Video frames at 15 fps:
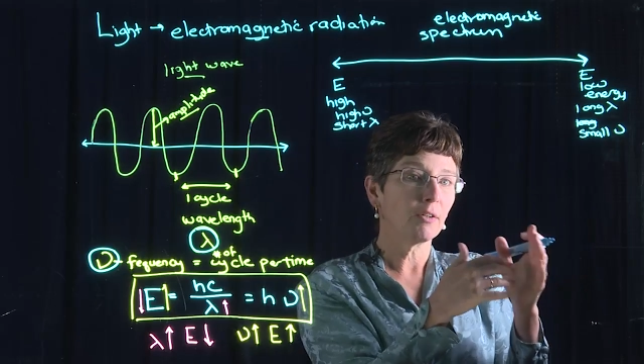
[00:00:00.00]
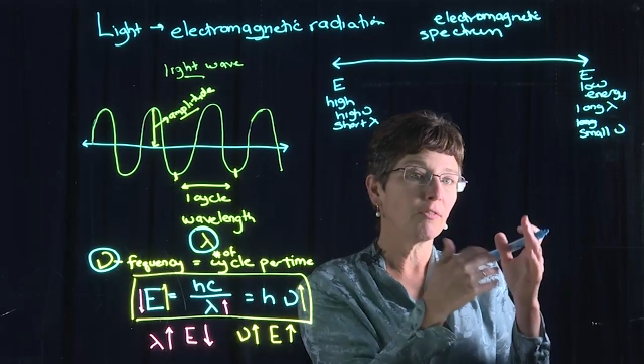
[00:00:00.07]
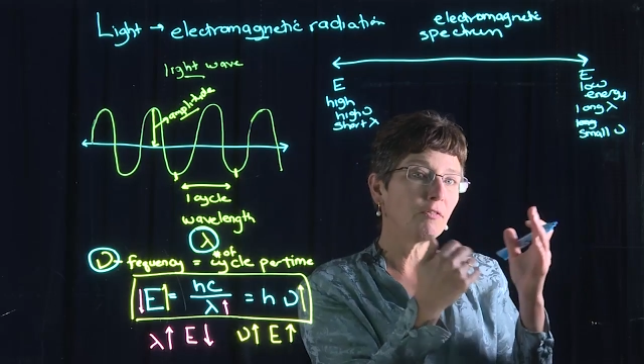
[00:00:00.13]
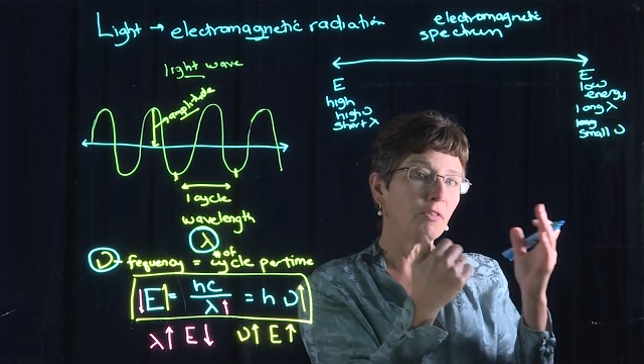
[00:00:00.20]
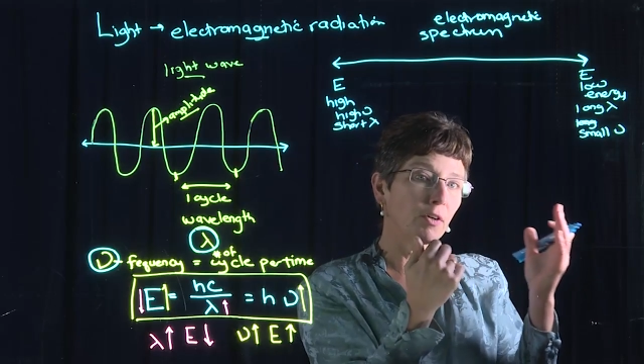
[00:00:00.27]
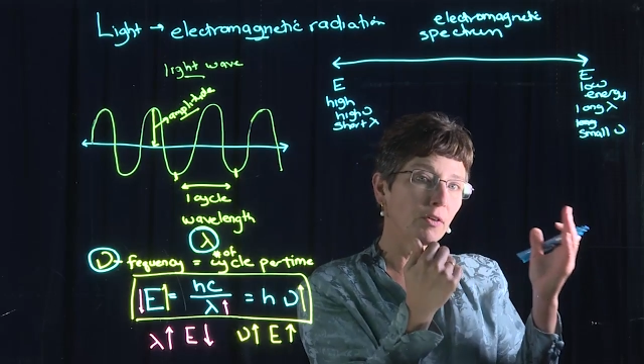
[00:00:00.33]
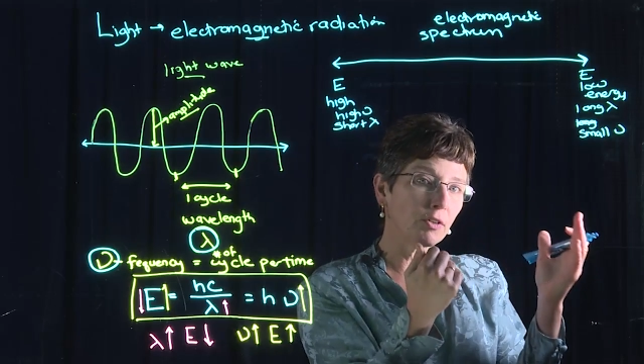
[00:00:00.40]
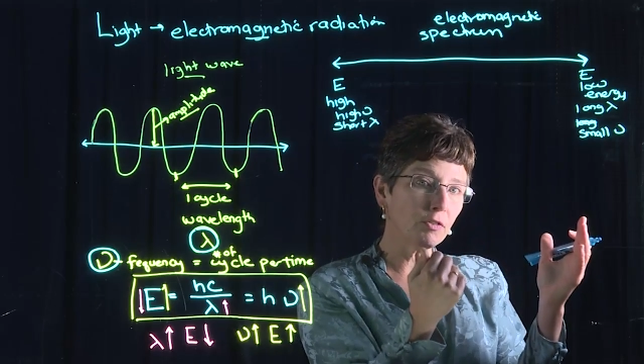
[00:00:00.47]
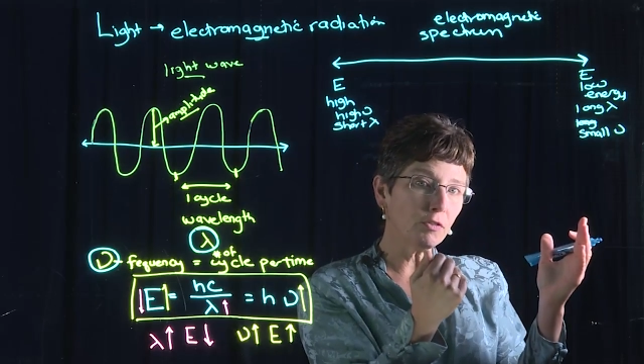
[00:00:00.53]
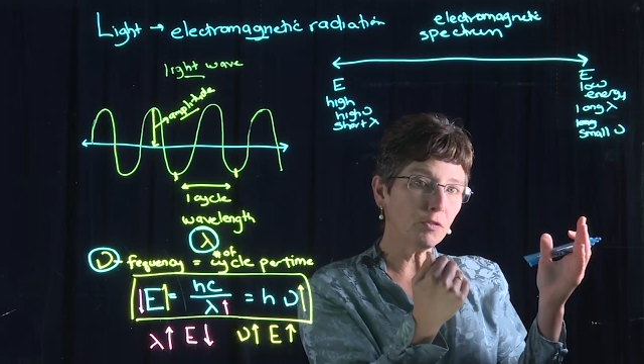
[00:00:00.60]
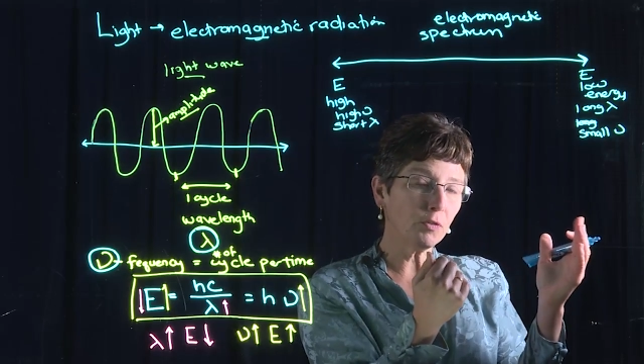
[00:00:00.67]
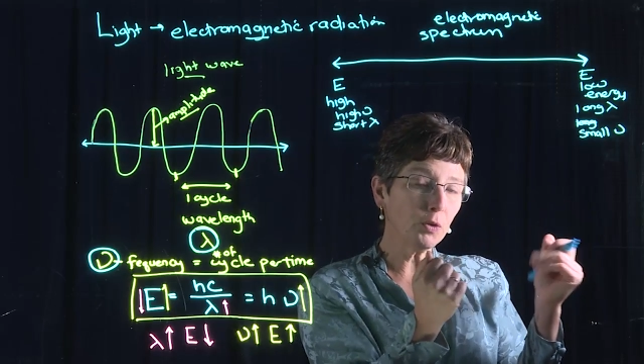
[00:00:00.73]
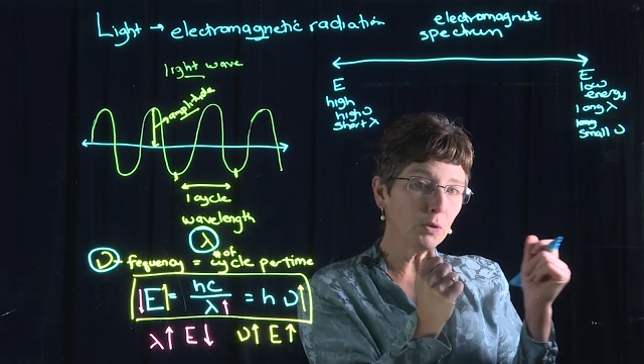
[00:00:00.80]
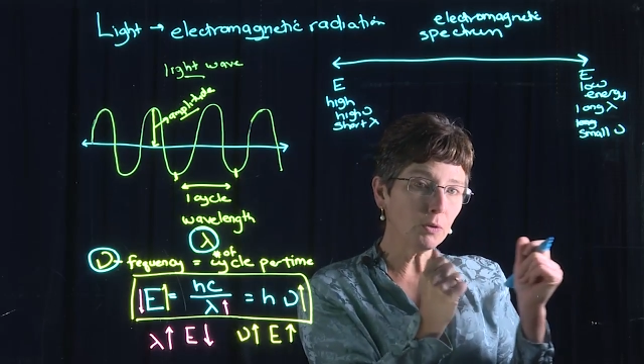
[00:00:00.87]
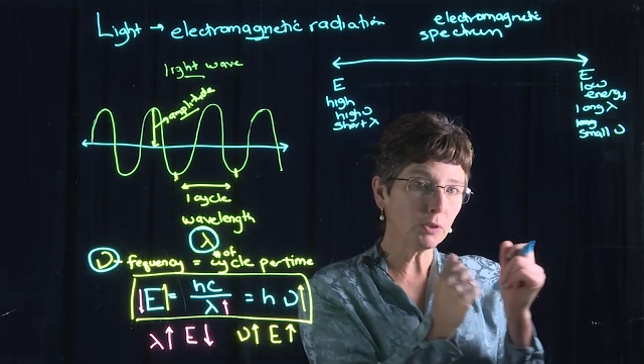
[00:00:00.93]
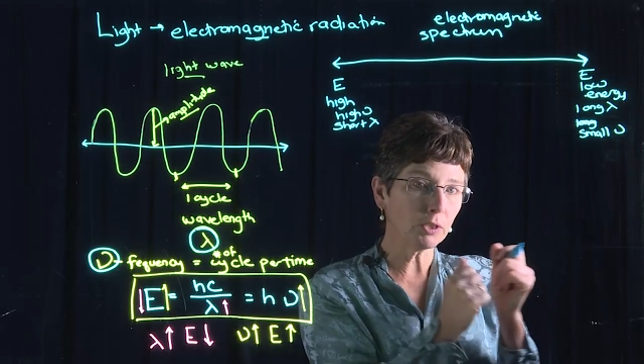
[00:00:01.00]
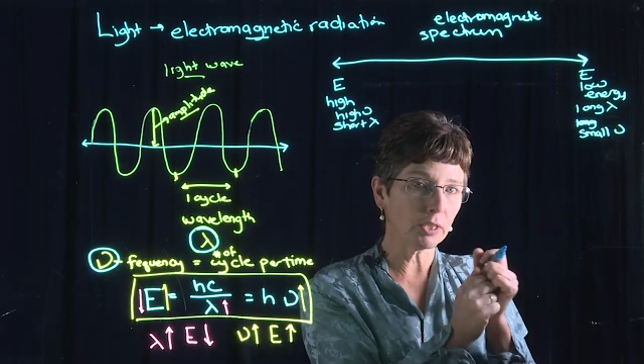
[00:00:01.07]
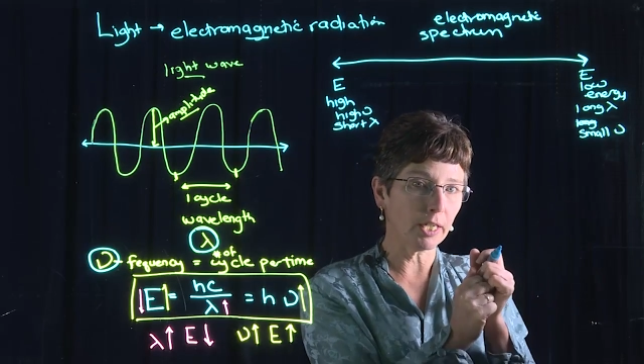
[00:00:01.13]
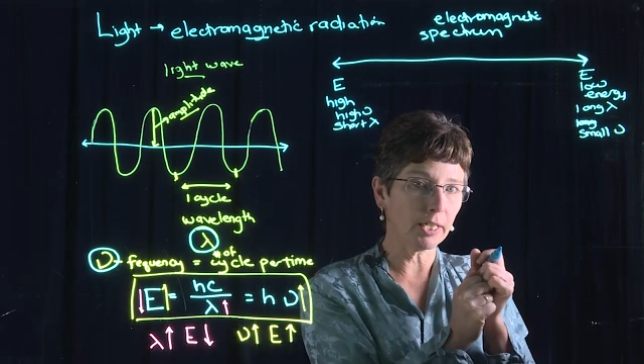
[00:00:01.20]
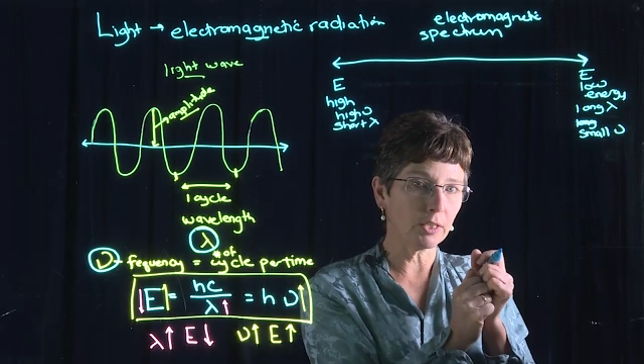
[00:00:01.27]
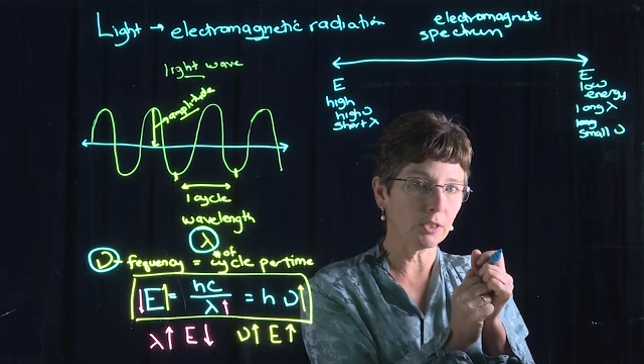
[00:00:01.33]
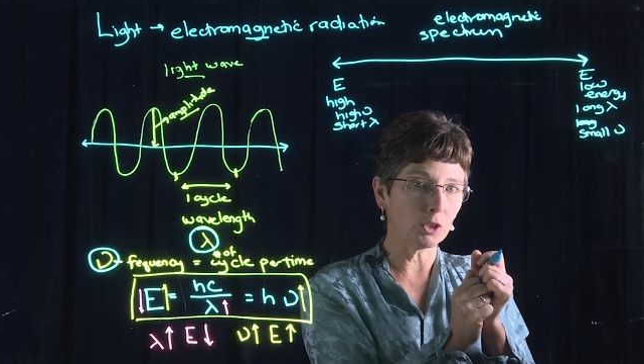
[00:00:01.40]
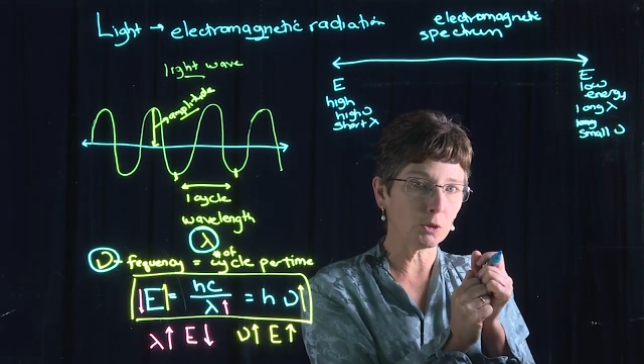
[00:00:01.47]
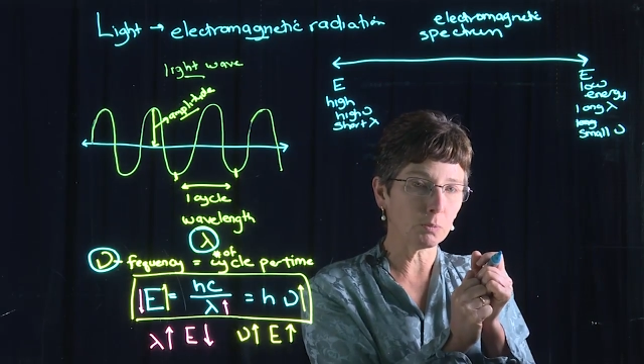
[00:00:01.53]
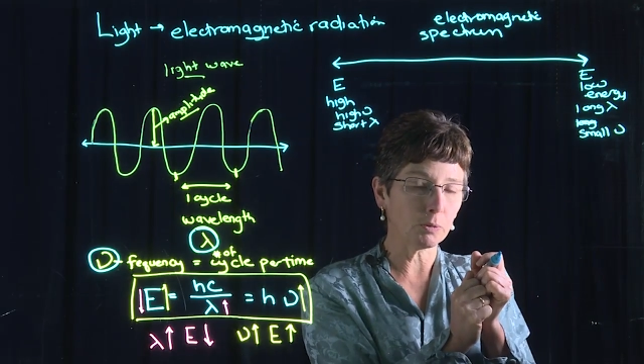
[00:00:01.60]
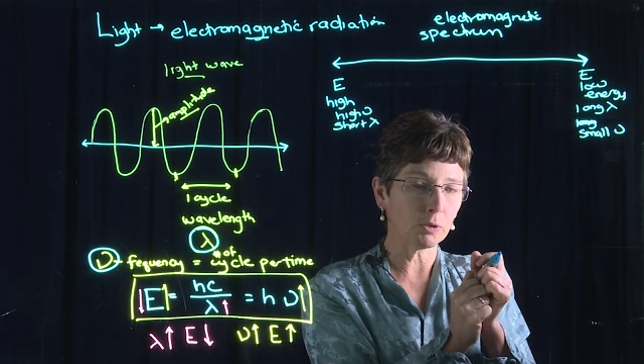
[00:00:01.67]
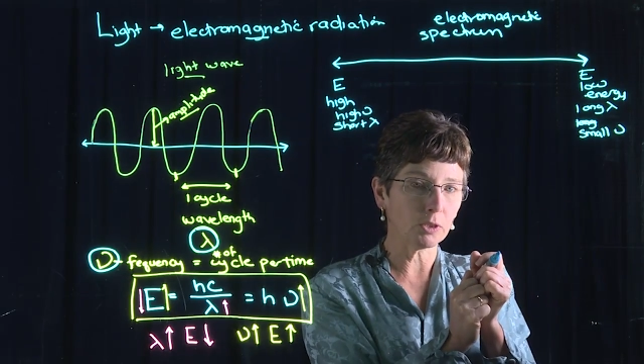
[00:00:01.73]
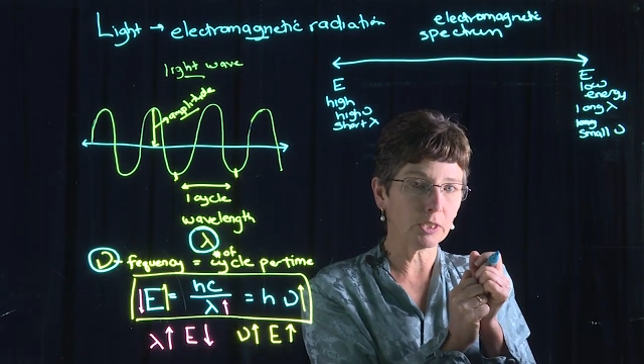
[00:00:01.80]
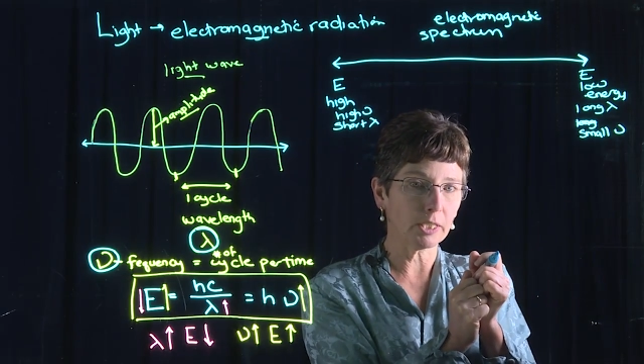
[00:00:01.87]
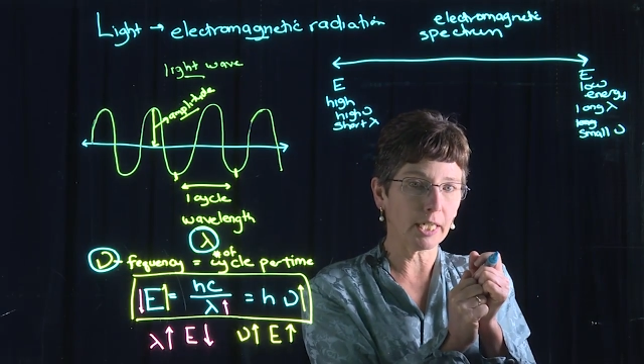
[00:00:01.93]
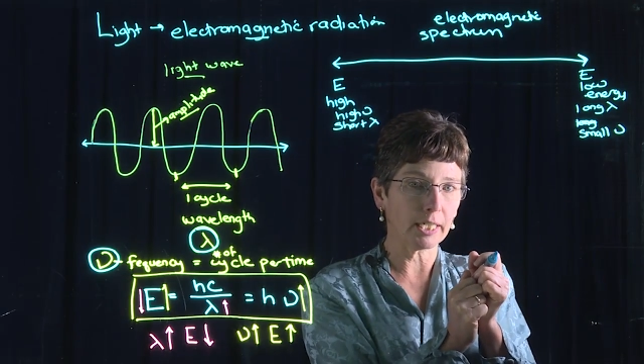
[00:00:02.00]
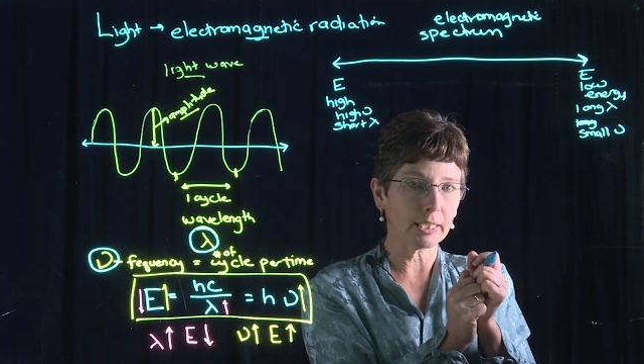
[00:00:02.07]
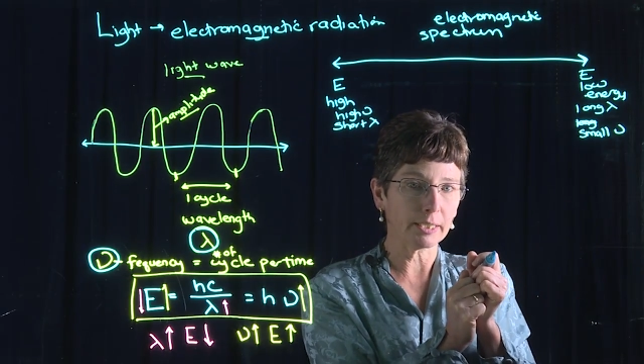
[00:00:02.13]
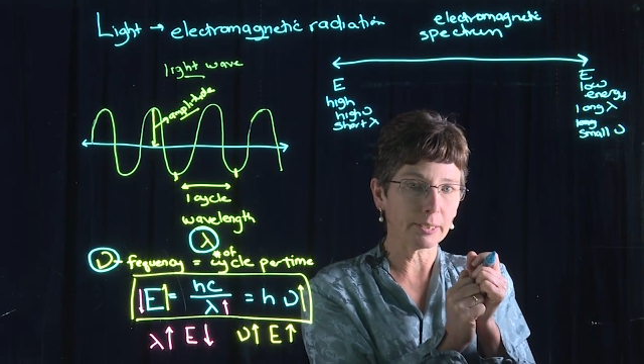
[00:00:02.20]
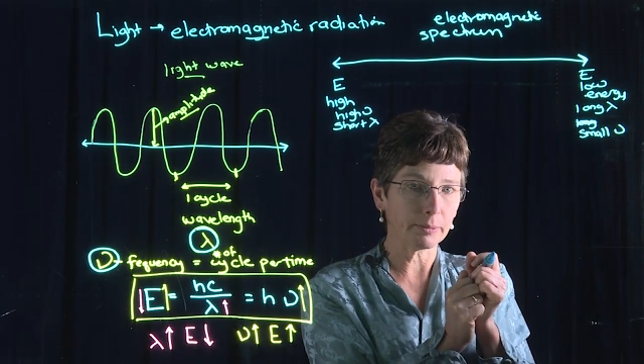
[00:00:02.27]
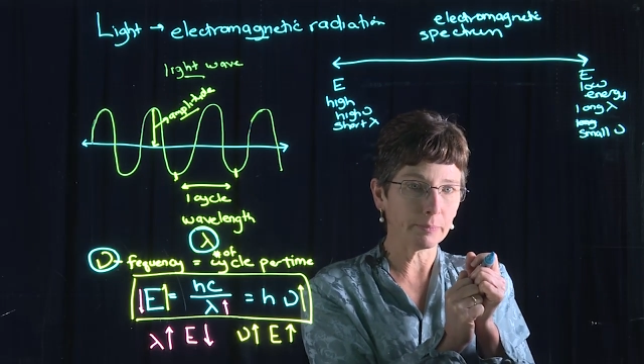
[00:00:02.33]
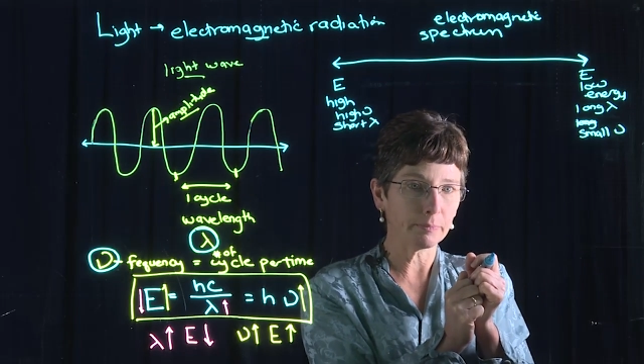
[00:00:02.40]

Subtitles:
very few cycles per second.